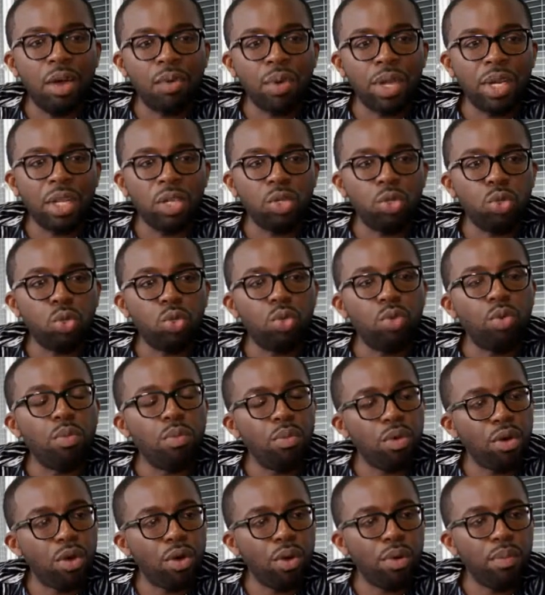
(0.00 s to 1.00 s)
We need to do
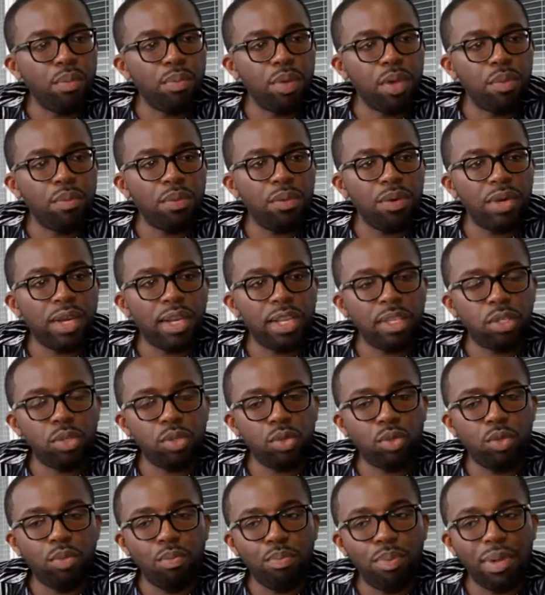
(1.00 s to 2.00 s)
more. People need
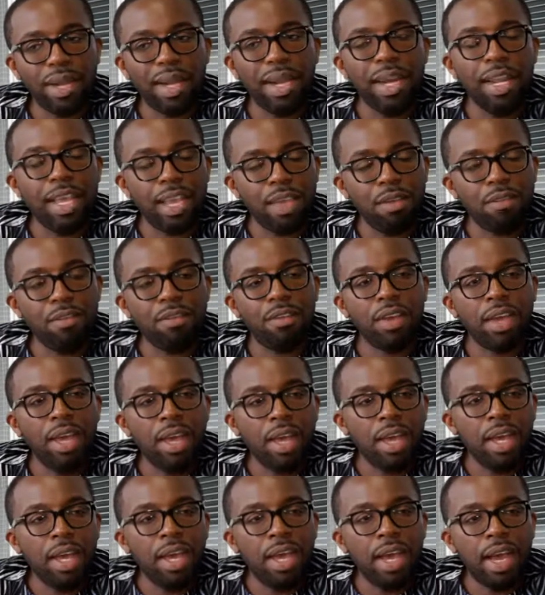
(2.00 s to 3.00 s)
to believe
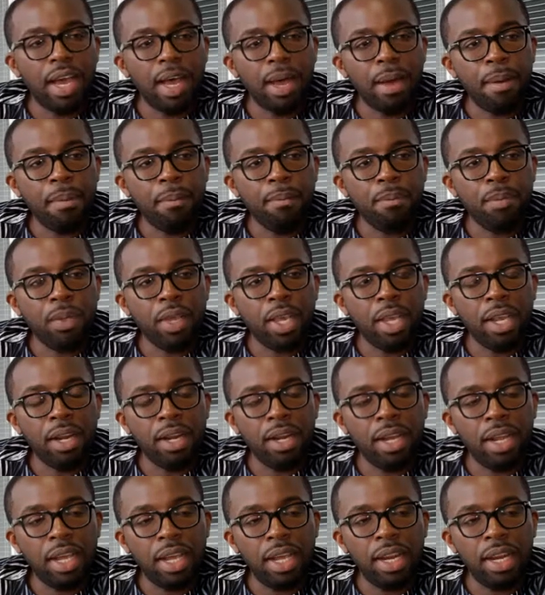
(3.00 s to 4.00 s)

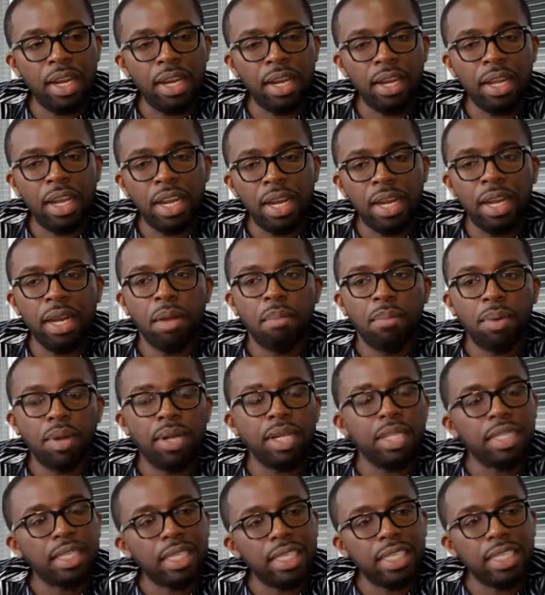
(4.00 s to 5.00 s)
in the
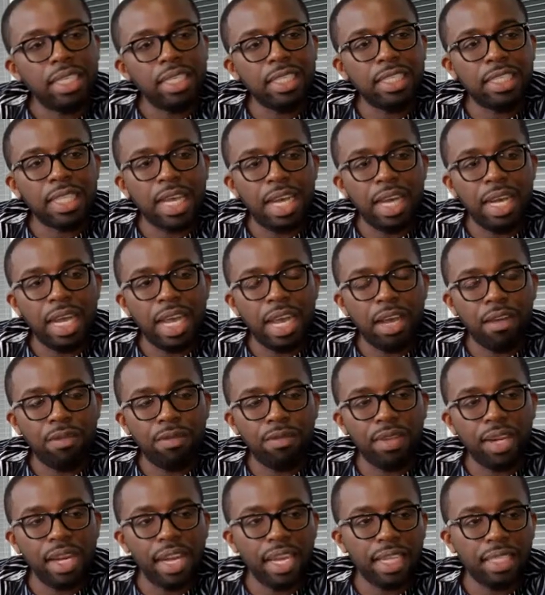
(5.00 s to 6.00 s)
politicians that they have
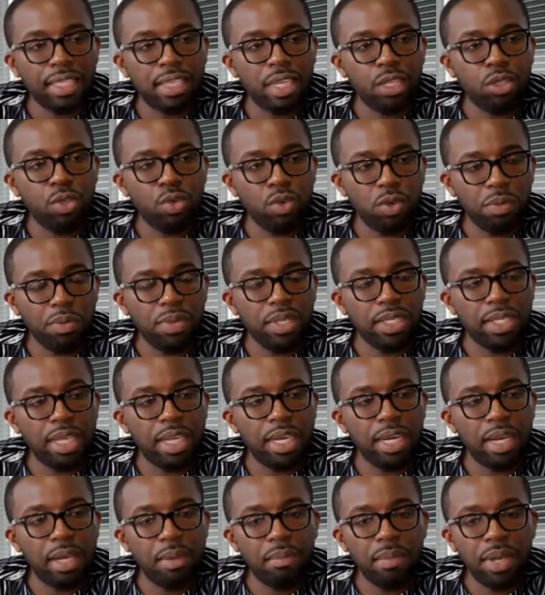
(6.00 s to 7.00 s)
elected to represent
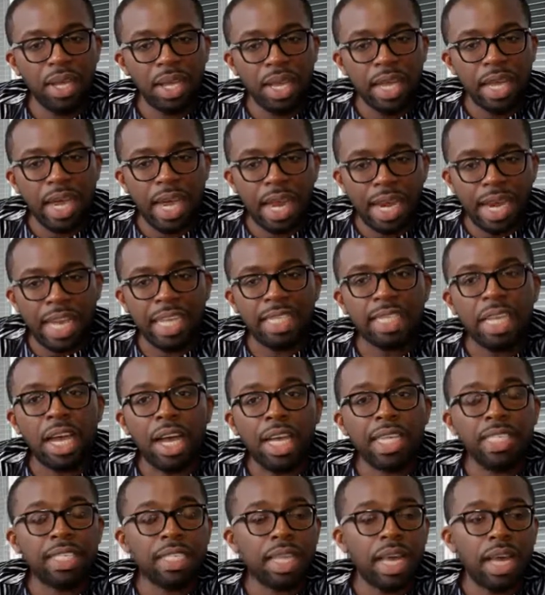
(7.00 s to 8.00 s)
them. And that's
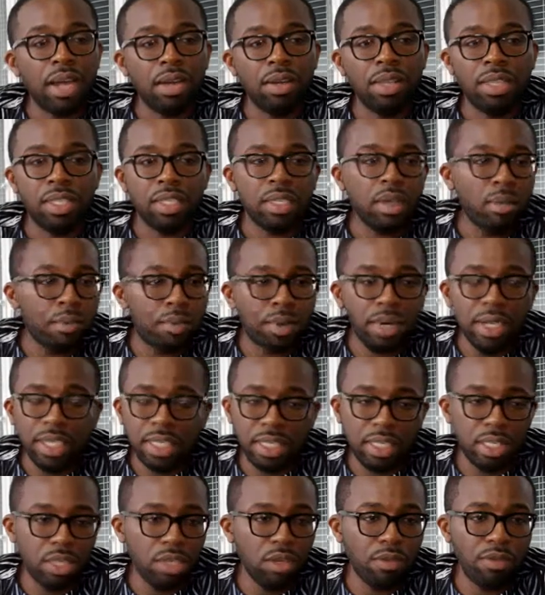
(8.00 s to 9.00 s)
our style. It's the
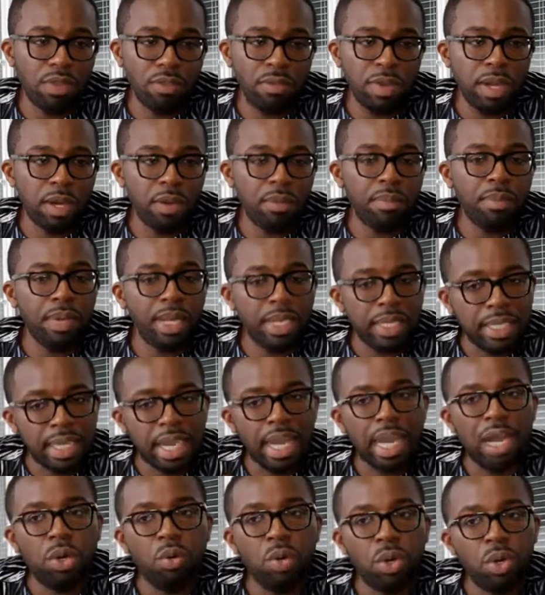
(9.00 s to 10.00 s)
politics of development.
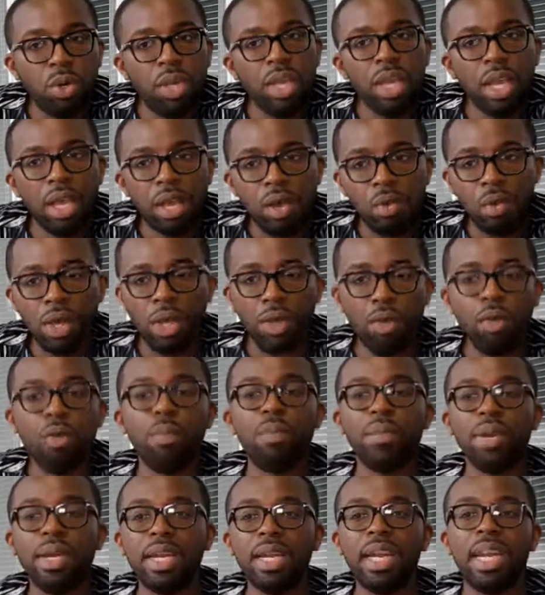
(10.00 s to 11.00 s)
And we hope
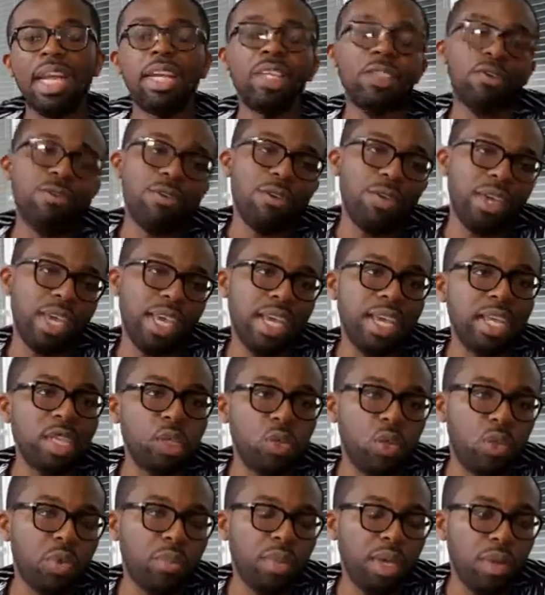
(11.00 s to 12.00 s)
in the next 4 years
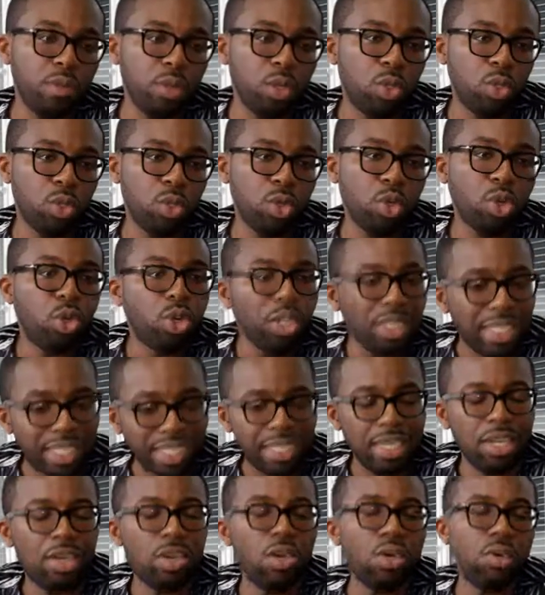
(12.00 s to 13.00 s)
we'll be able to
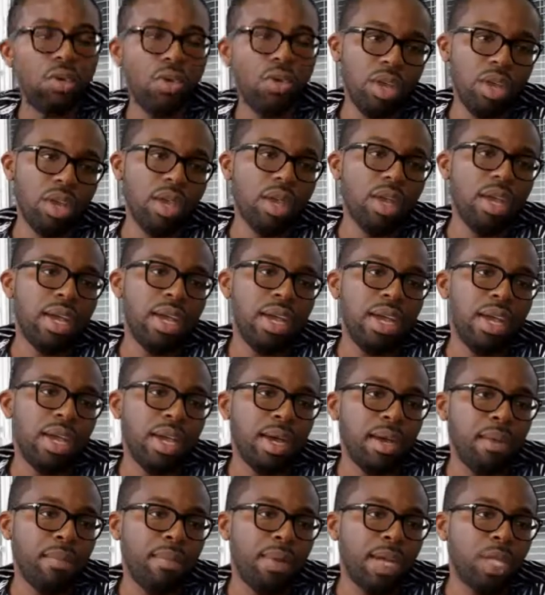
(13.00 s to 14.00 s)
continue
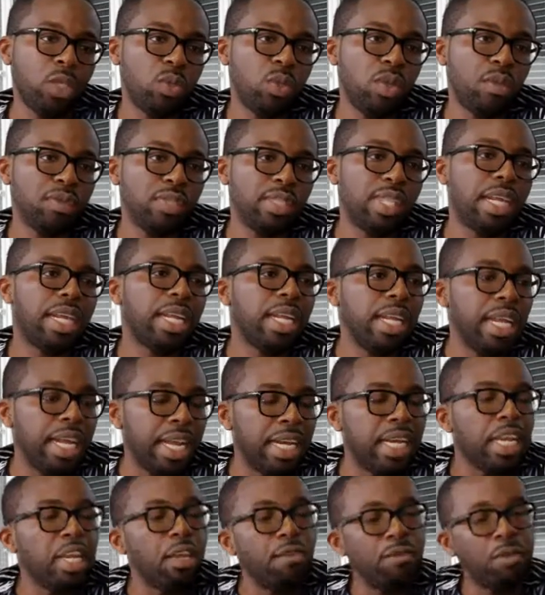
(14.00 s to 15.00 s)
as we have started
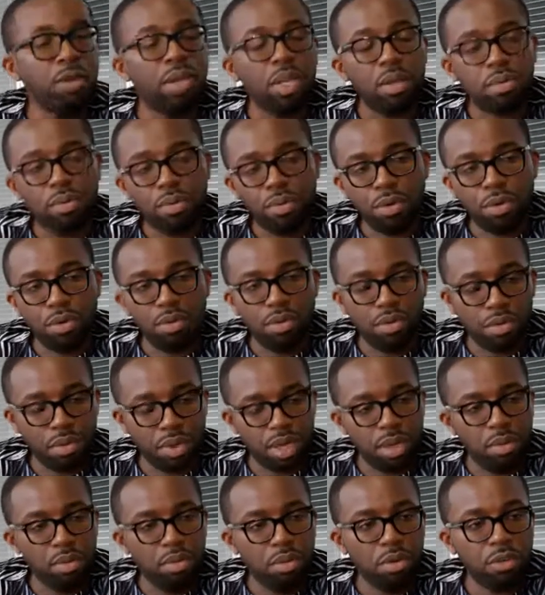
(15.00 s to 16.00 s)
and even
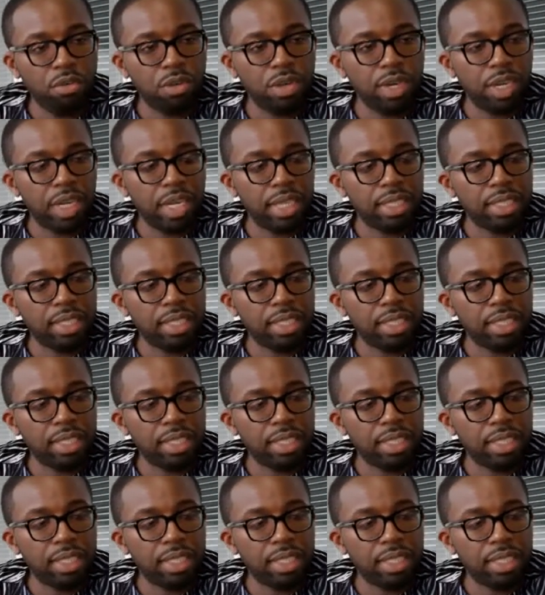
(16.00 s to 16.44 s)
improve on that.